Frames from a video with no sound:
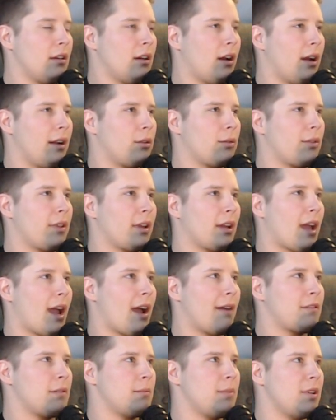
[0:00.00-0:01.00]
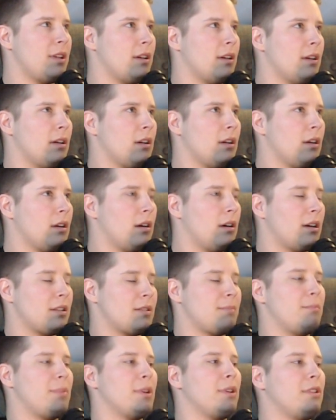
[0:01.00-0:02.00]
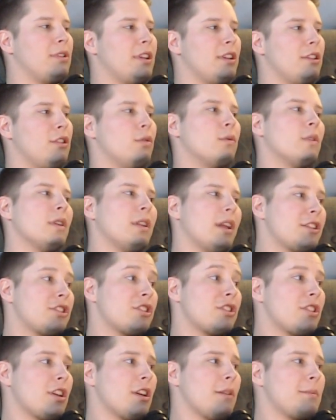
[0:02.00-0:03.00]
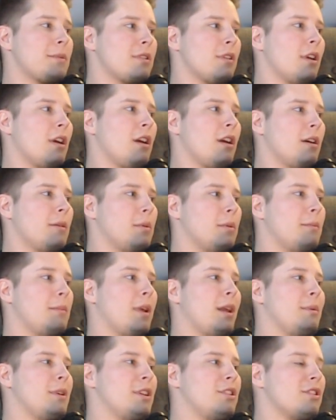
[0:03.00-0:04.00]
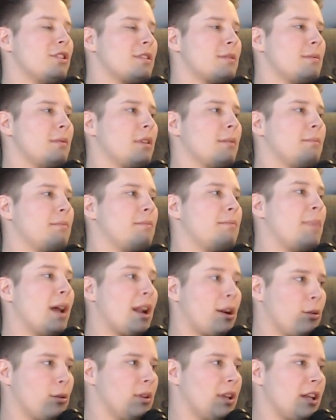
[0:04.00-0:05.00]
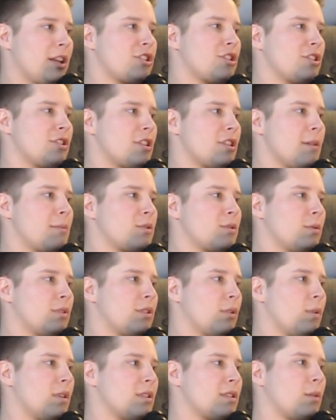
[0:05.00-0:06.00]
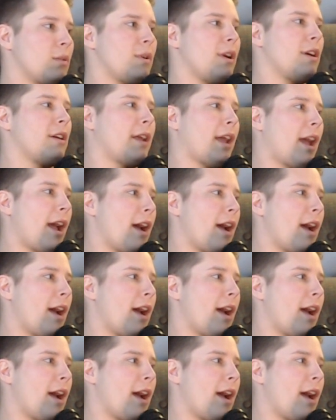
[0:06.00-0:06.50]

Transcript: I don't think, have to be us building new relationships, but maybe just better relationships with the ones that we already have.